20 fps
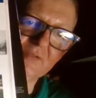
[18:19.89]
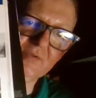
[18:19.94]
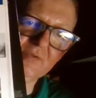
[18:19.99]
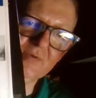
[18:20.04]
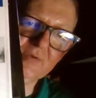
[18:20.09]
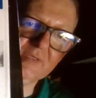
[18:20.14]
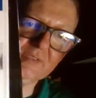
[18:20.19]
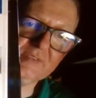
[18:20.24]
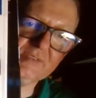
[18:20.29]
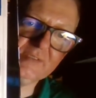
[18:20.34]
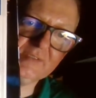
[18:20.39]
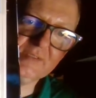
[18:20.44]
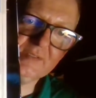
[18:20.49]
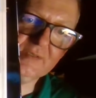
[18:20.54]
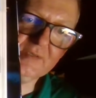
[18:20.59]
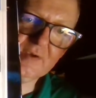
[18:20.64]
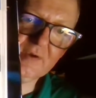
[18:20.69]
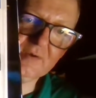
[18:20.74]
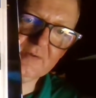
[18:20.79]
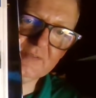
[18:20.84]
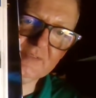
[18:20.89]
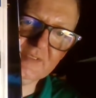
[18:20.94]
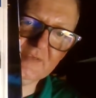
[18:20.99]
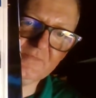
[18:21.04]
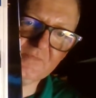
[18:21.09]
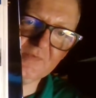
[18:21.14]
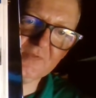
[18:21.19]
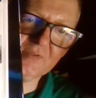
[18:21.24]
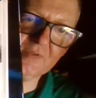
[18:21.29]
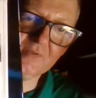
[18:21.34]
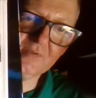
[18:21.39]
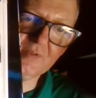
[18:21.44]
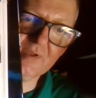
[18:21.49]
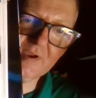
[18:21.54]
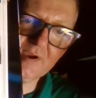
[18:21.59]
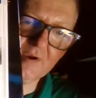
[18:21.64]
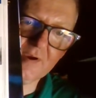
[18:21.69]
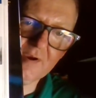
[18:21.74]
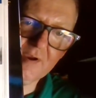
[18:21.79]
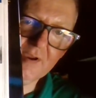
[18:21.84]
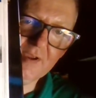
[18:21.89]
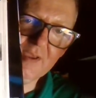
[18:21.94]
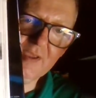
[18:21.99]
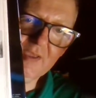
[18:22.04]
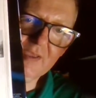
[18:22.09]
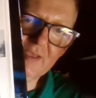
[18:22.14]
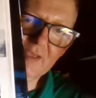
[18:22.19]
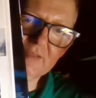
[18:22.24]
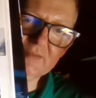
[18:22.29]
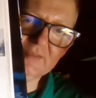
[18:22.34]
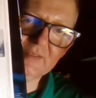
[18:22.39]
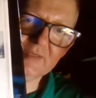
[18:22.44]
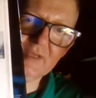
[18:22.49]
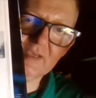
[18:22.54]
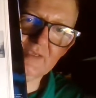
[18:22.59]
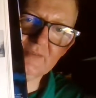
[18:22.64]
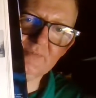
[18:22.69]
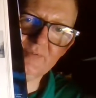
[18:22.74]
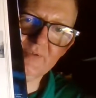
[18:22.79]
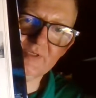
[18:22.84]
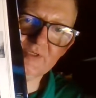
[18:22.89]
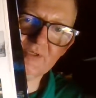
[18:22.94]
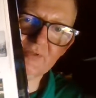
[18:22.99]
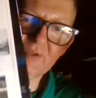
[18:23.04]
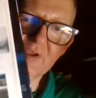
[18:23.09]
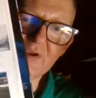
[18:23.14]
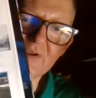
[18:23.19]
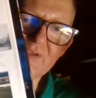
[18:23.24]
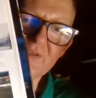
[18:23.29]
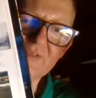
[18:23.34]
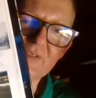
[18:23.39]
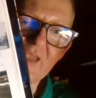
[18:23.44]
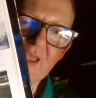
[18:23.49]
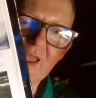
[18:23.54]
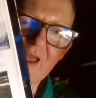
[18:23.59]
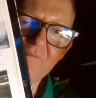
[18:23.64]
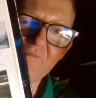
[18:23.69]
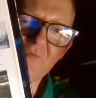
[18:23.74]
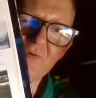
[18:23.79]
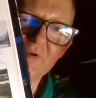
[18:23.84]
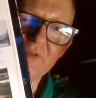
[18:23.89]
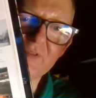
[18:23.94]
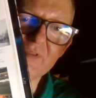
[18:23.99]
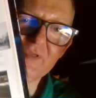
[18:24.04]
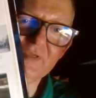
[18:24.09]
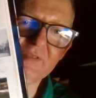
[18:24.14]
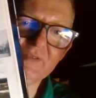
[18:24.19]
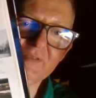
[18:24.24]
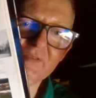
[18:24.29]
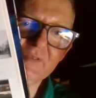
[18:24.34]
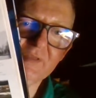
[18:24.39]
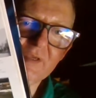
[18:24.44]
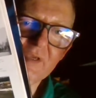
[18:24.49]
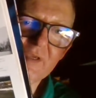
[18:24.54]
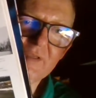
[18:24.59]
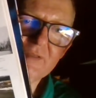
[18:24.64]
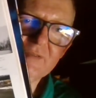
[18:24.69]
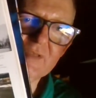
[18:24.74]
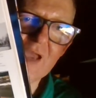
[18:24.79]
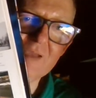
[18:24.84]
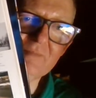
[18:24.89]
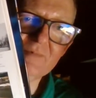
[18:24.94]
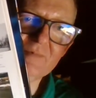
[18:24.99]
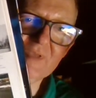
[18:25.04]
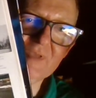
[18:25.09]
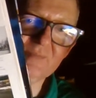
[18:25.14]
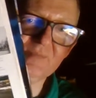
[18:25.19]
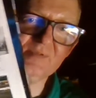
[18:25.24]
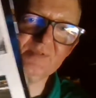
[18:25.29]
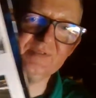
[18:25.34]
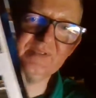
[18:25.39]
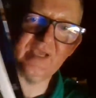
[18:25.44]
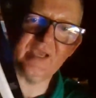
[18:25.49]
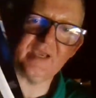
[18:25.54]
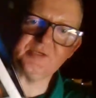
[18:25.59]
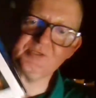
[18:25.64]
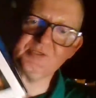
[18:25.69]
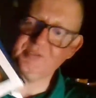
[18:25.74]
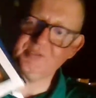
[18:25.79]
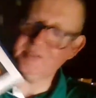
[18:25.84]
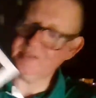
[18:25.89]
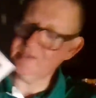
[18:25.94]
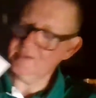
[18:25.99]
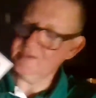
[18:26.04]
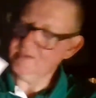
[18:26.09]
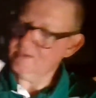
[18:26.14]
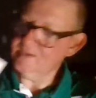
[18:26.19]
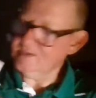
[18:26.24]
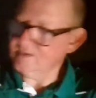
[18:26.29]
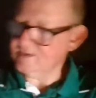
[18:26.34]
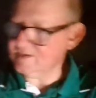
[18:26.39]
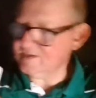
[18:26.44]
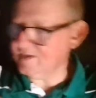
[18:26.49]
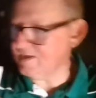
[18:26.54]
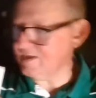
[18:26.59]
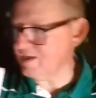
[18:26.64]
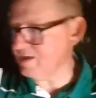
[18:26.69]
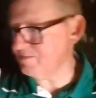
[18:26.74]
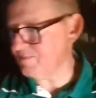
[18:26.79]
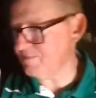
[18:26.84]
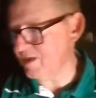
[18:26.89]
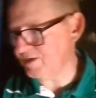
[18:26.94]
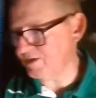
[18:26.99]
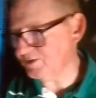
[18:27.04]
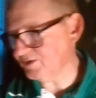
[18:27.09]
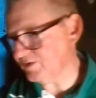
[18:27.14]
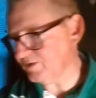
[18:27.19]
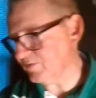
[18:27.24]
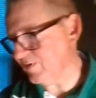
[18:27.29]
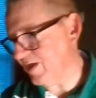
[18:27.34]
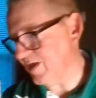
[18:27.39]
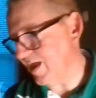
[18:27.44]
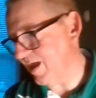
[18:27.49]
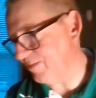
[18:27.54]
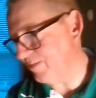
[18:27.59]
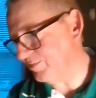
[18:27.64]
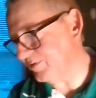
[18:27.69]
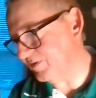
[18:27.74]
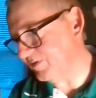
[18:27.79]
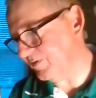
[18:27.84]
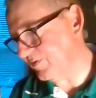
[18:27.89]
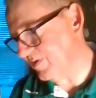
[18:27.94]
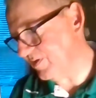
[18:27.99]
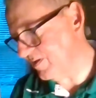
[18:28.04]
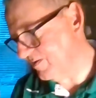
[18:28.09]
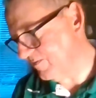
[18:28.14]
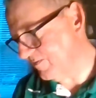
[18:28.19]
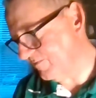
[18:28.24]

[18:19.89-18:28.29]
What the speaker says: Louis. Hard to see for the glare. That's a nice picture there. I used to have one of these timetables, actually. I'm not sure what happened to it.